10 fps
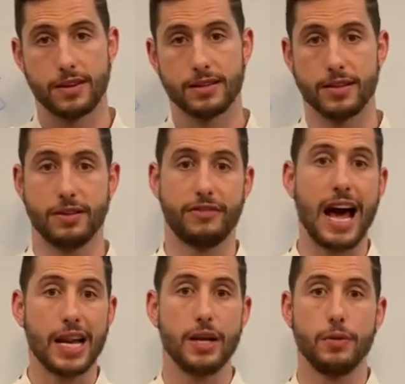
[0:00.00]
So the
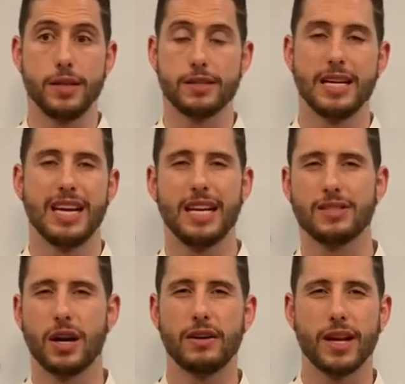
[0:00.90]
value is
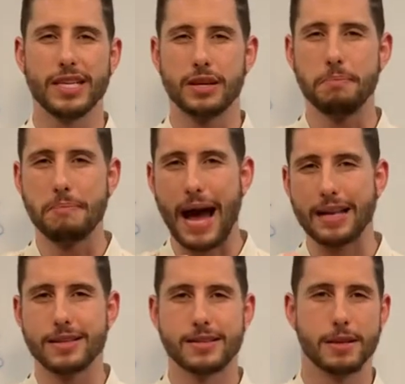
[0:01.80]
is kind of like
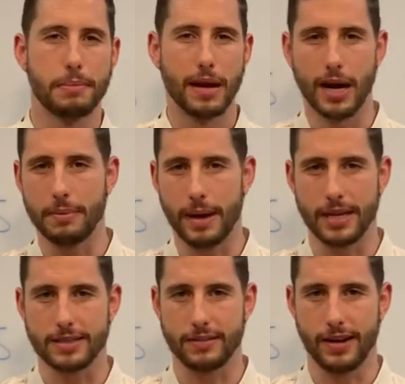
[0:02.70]
demand supply
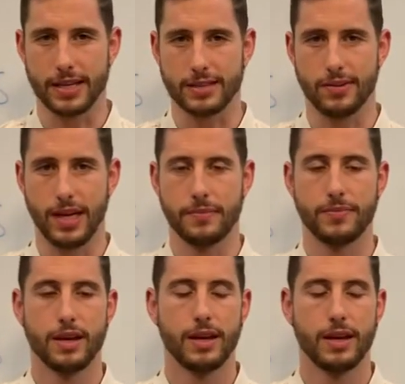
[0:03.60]
based effectively.